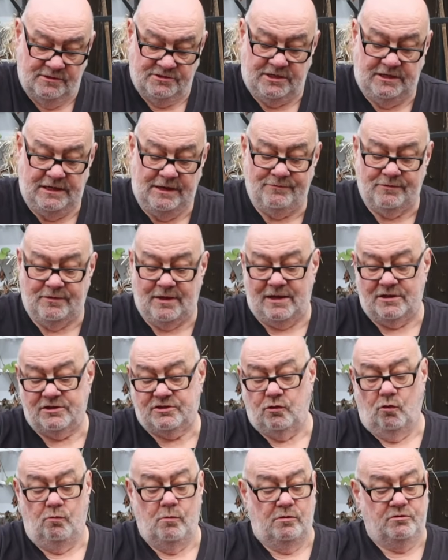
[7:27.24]
See, even
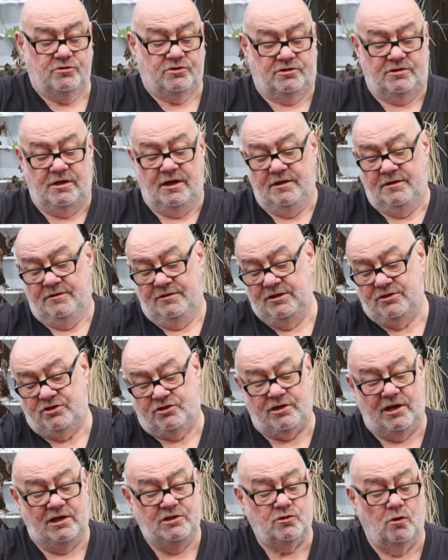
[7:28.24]
that's almost, this
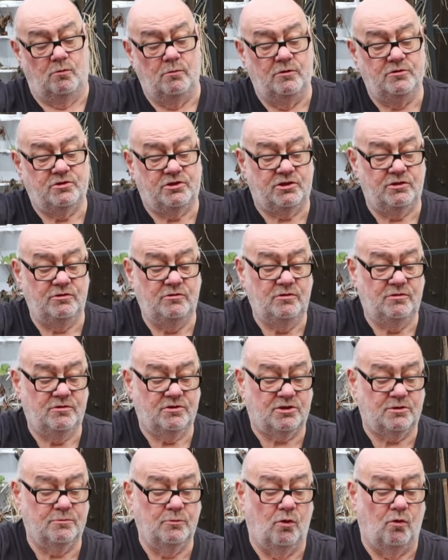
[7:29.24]
tray's almost too
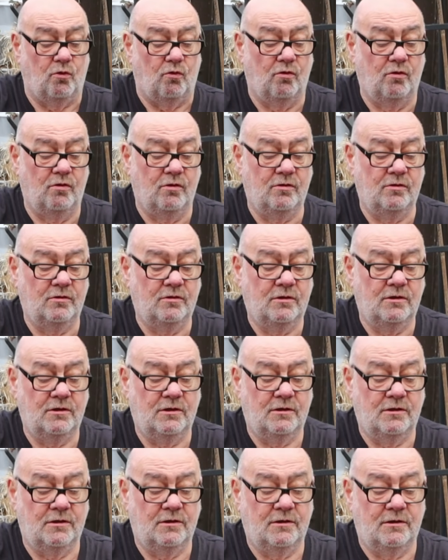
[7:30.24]
small.
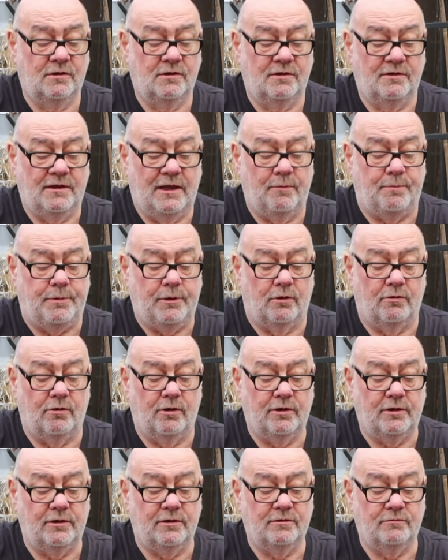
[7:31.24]
They'll be all
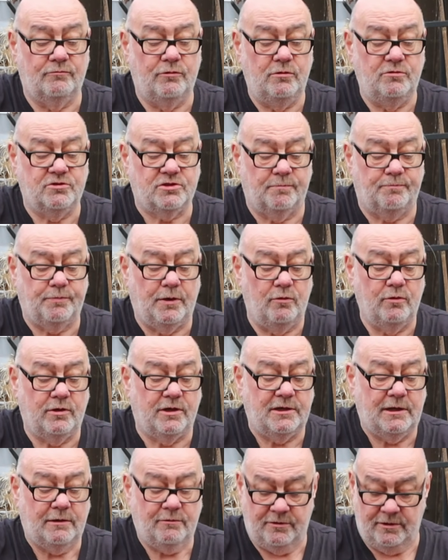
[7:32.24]
right. The roots are
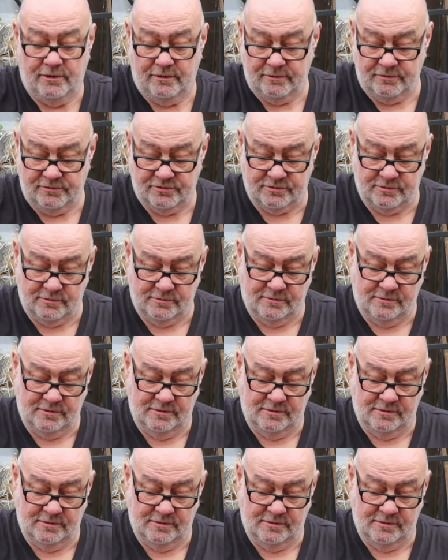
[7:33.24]
poking out there, so.